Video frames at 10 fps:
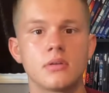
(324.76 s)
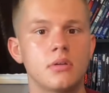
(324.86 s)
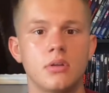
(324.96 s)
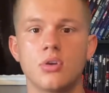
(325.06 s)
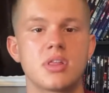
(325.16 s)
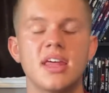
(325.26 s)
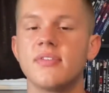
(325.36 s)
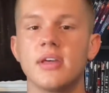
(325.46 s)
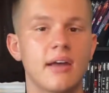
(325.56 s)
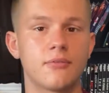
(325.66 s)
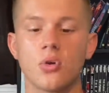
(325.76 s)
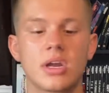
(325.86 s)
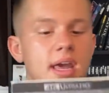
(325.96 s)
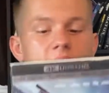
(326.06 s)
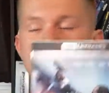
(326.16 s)
your TV, on
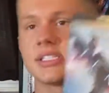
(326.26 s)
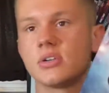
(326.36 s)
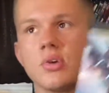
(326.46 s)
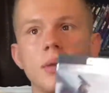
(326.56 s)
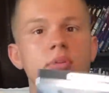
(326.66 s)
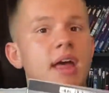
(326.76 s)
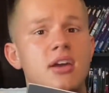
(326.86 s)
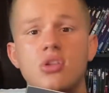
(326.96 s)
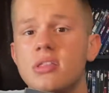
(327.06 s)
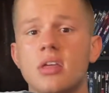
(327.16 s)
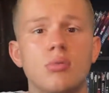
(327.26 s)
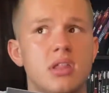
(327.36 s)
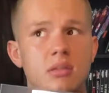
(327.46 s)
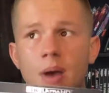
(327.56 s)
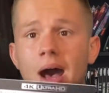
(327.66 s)
4K. It looks incredible. The action
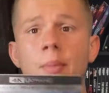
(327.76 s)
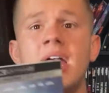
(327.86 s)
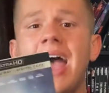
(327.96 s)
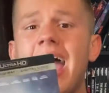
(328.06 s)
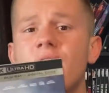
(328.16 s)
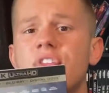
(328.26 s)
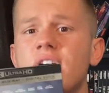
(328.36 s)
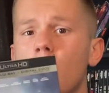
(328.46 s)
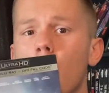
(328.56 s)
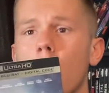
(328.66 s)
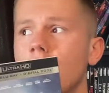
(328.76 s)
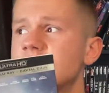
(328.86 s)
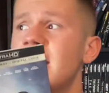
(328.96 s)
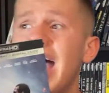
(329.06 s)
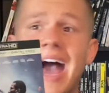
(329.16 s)
sequences pop. Everything works.
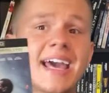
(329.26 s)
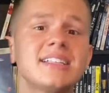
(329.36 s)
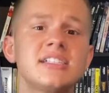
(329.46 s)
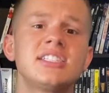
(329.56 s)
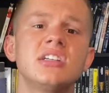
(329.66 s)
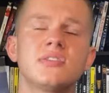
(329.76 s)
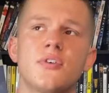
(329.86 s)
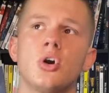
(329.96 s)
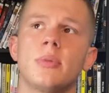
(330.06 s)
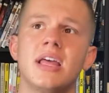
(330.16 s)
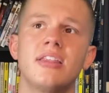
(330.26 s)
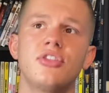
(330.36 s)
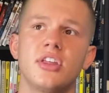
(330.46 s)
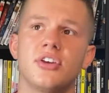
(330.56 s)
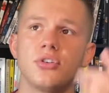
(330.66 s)
I got to see this film in
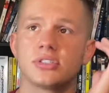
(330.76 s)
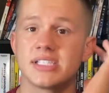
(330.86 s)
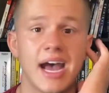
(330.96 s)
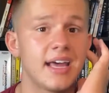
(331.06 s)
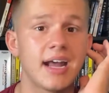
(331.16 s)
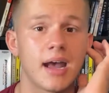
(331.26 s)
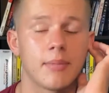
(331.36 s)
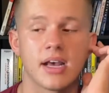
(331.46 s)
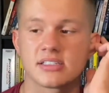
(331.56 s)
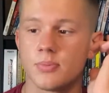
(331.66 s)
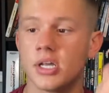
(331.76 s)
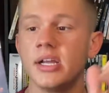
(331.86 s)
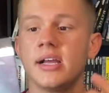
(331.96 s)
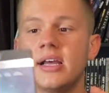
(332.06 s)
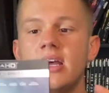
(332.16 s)
theaters, not in IMAX. But
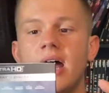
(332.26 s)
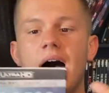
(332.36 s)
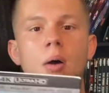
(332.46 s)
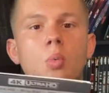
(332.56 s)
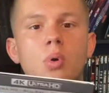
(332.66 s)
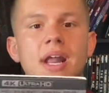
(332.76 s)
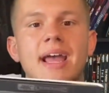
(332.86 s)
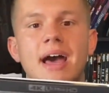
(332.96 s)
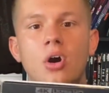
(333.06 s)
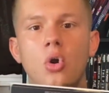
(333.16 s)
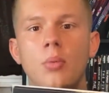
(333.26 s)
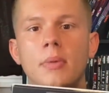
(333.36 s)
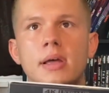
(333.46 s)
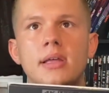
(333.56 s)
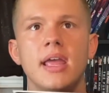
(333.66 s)
when I got
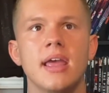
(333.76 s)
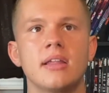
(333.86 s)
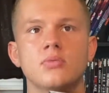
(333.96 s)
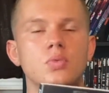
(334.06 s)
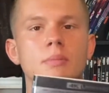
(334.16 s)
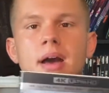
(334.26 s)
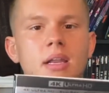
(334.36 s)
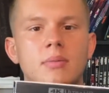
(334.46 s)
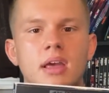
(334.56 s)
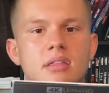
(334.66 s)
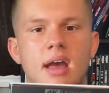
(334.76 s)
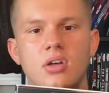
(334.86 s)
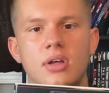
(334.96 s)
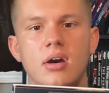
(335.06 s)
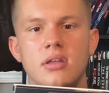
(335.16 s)
home, it reminded me
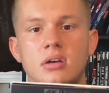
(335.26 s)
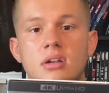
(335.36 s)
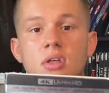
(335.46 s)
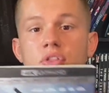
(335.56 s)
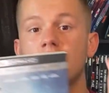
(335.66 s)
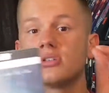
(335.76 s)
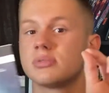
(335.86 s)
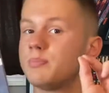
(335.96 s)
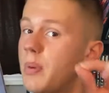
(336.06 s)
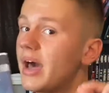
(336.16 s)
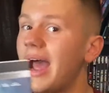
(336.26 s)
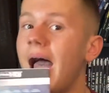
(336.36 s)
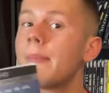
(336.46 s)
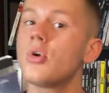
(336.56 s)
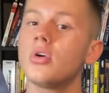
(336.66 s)
exactly how I saw it in theaters. But
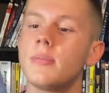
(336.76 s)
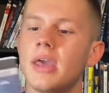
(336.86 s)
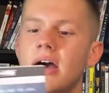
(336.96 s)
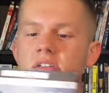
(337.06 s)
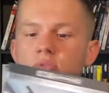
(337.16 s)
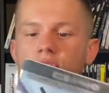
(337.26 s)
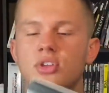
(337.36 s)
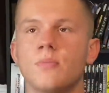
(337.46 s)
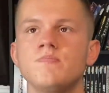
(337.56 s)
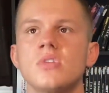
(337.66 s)
I'm going to be honest with you.